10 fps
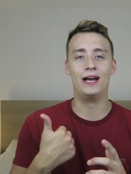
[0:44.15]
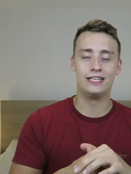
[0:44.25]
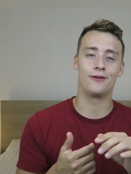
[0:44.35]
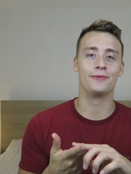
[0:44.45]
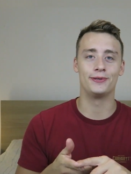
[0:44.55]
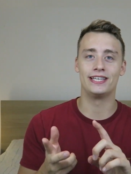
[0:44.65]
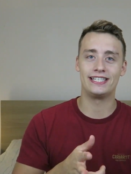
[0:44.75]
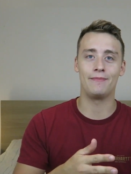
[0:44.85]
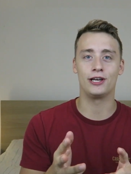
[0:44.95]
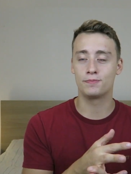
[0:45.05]
My Instagram, Twitter,
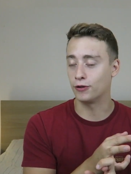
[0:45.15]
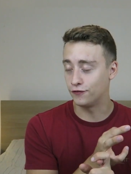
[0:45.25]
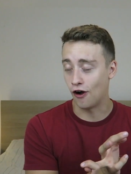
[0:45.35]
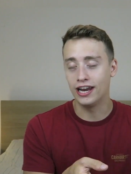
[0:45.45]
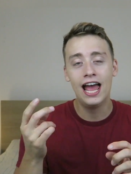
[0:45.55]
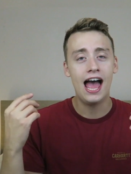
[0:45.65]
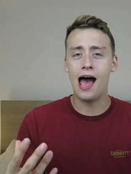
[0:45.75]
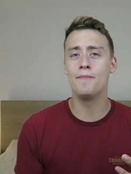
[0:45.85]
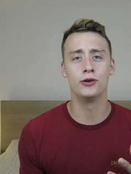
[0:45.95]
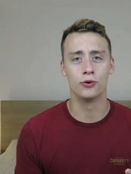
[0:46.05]
Snapchat, Spotify,
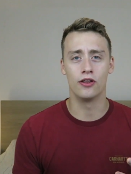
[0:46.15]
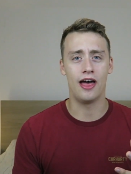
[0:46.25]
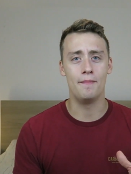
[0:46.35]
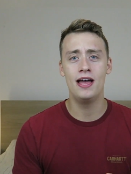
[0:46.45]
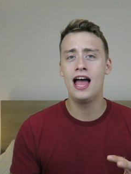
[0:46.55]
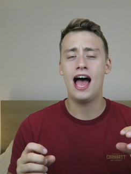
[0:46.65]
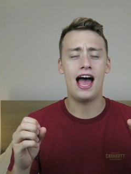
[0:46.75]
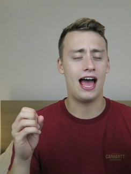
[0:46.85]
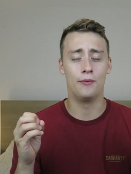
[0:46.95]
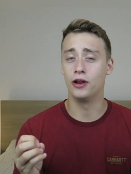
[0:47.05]
and me on all of them
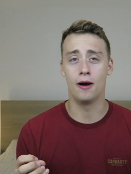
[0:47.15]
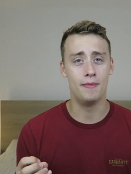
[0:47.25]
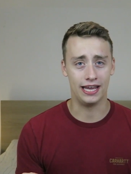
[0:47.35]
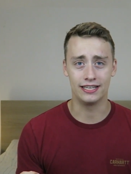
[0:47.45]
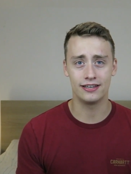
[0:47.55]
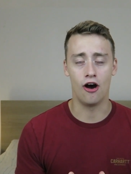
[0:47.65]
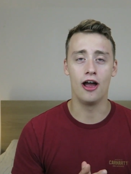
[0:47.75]
and we are mates.